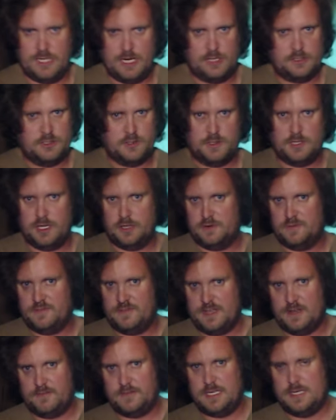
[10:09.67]
I'll do another
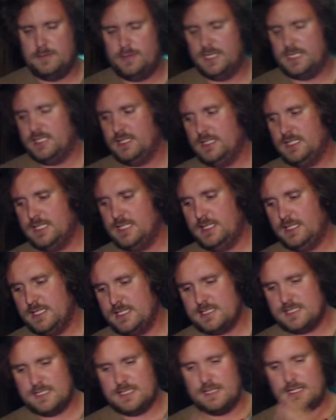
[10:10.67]
50, but
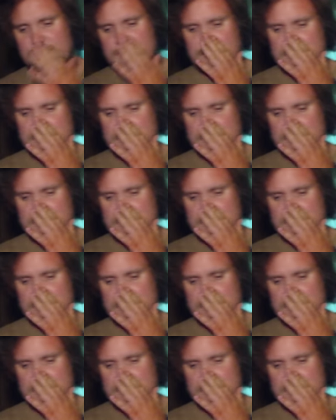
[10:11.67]
listen.